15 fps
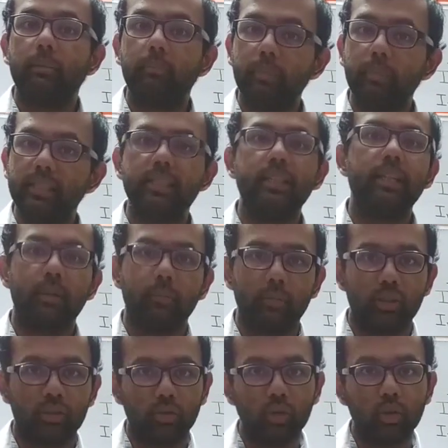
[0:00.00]
BCD
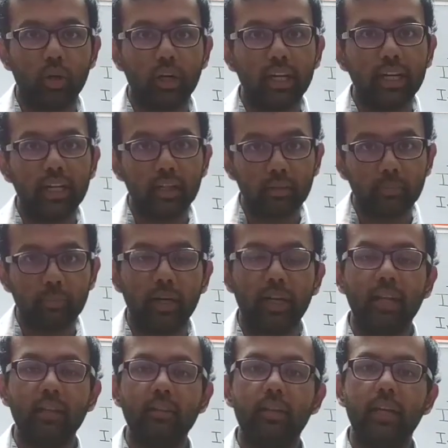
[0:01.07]
numbers. So you are
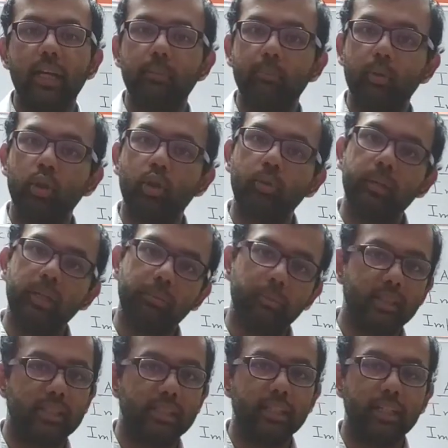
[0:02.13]
interpreting the input to be in
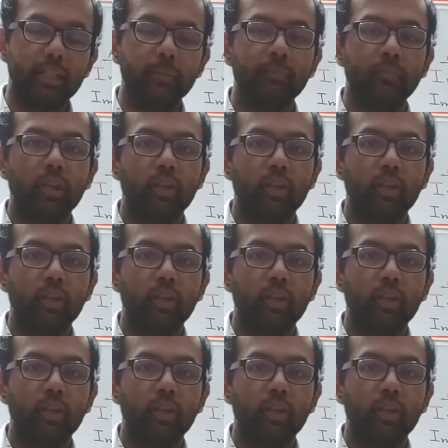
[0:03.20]
BCD.